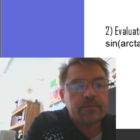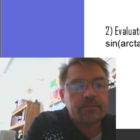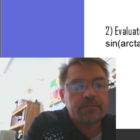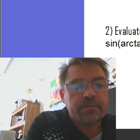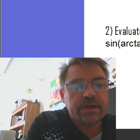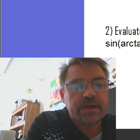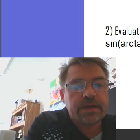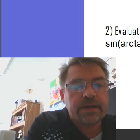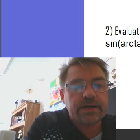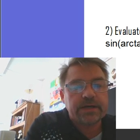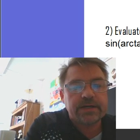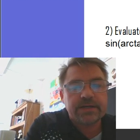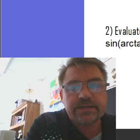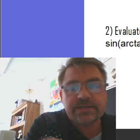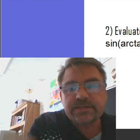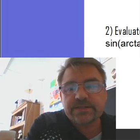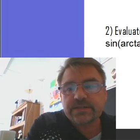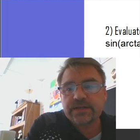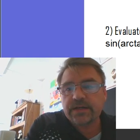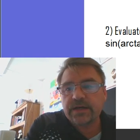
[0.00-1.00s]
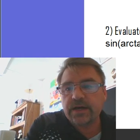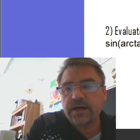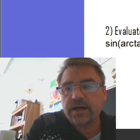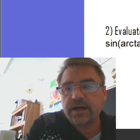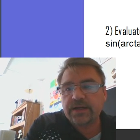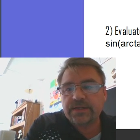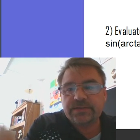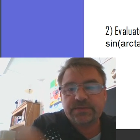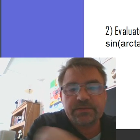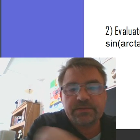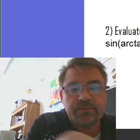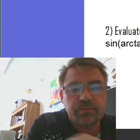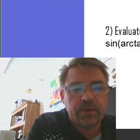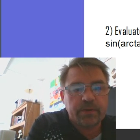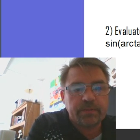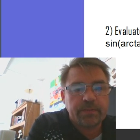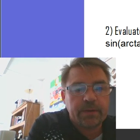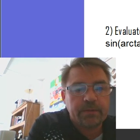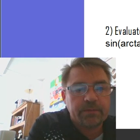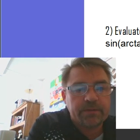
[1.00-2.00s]
because
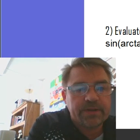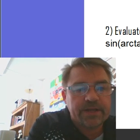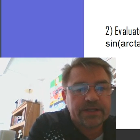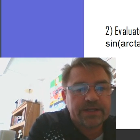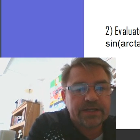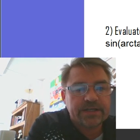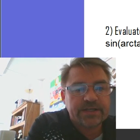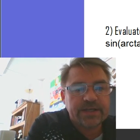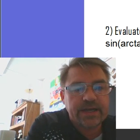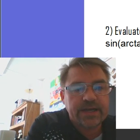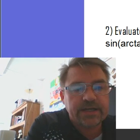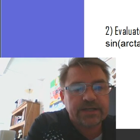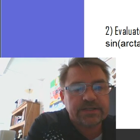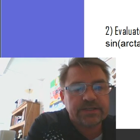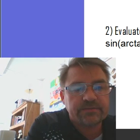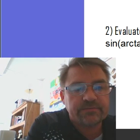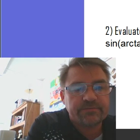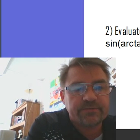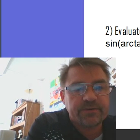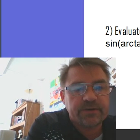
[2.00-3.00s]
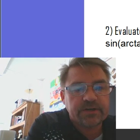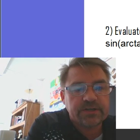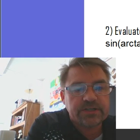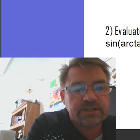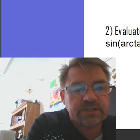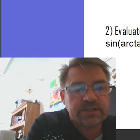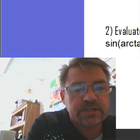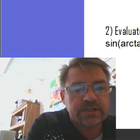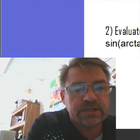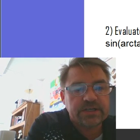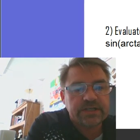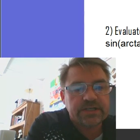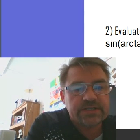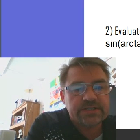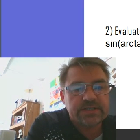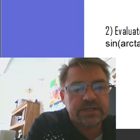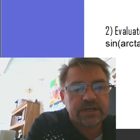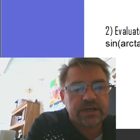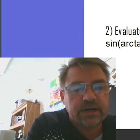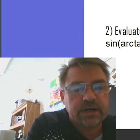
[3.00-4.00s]
remember that the tangent function
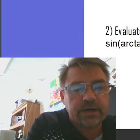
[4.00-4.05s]
is